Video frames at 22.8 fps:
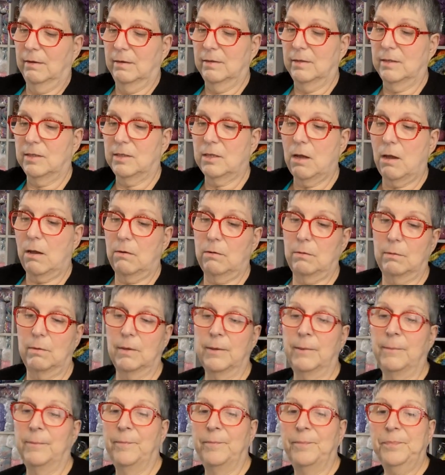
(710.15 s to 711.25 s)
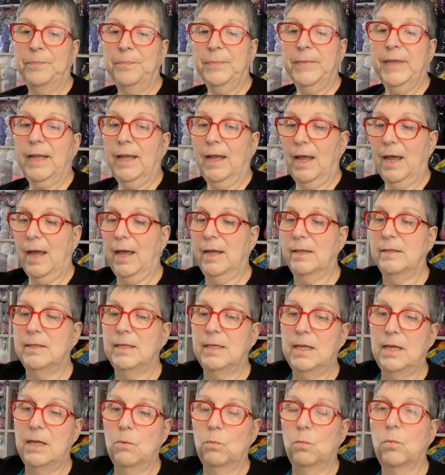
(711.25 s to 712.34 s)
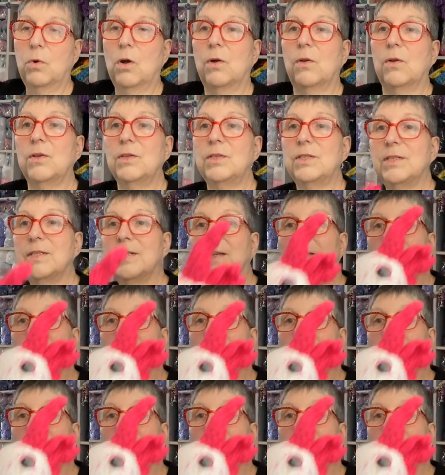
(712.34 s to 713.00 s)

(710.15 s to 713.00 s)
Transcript: So, and it was,